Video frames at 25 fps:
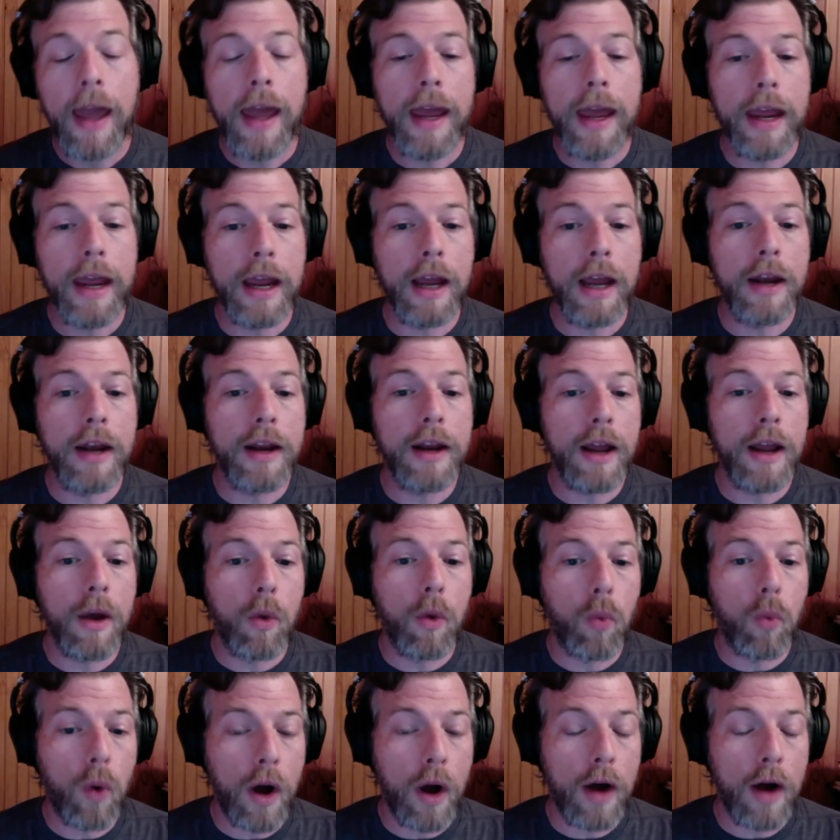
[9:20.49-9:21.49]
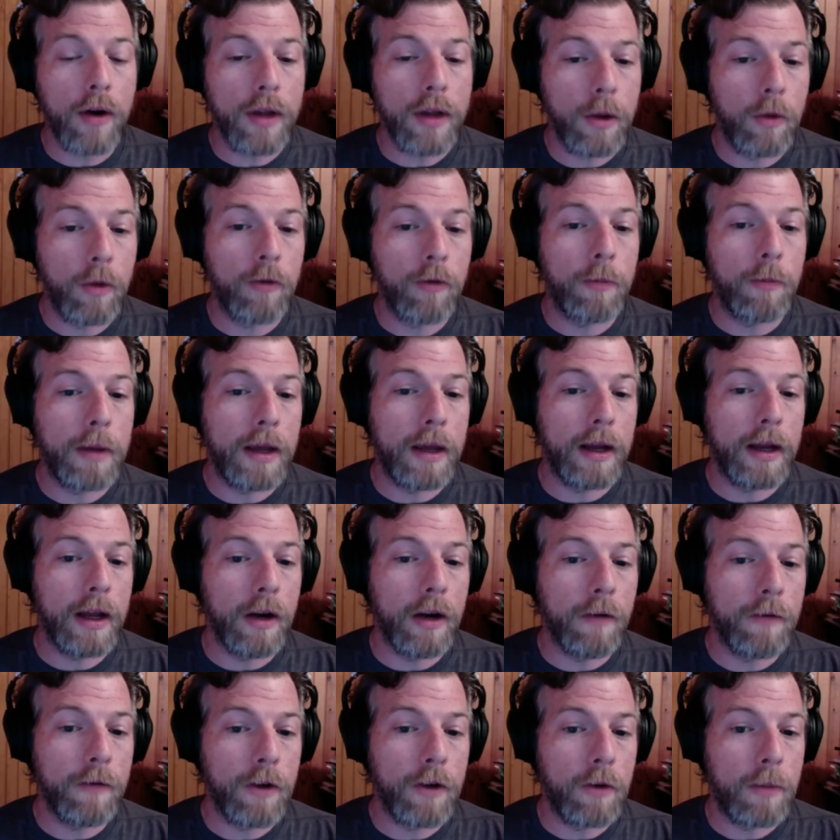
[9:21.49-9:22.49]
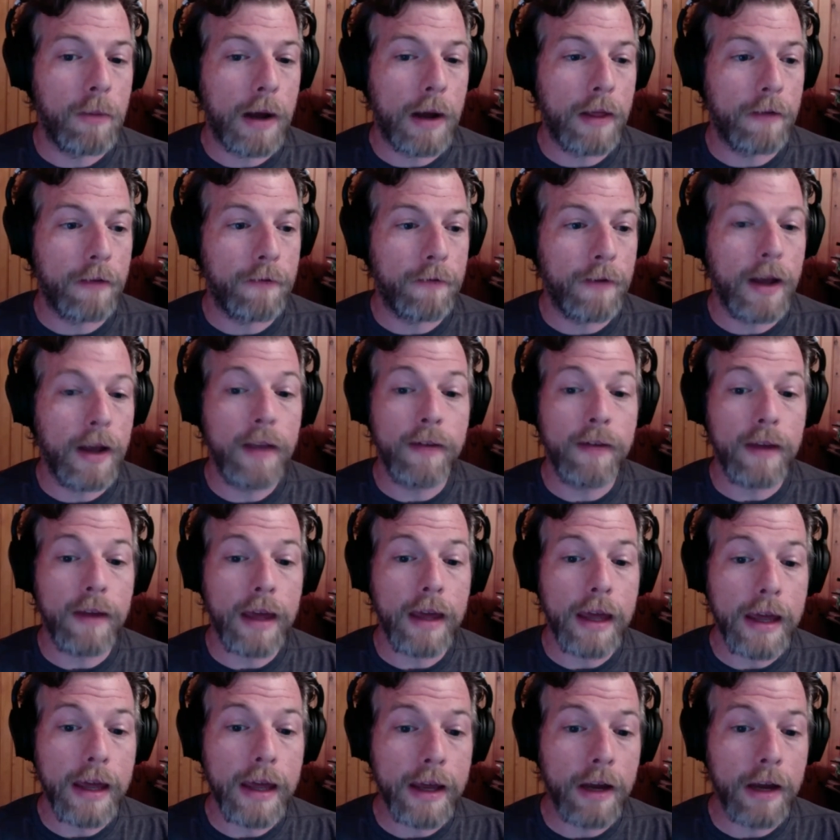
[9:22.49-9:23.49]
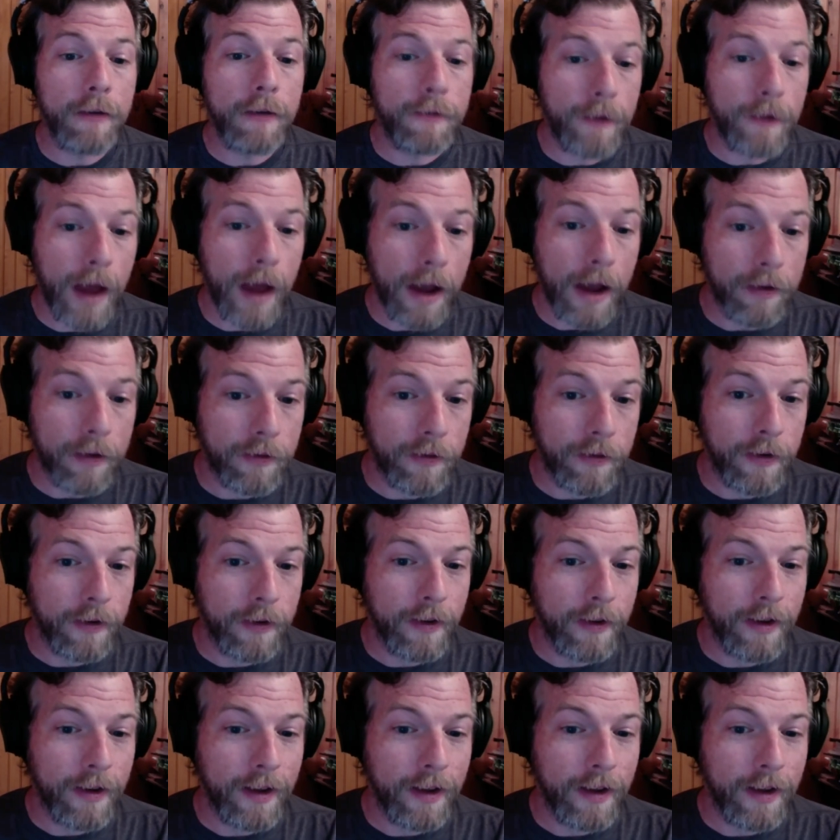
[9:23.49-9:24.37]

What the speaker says: And while he was being interviewed by the feds, he confessed.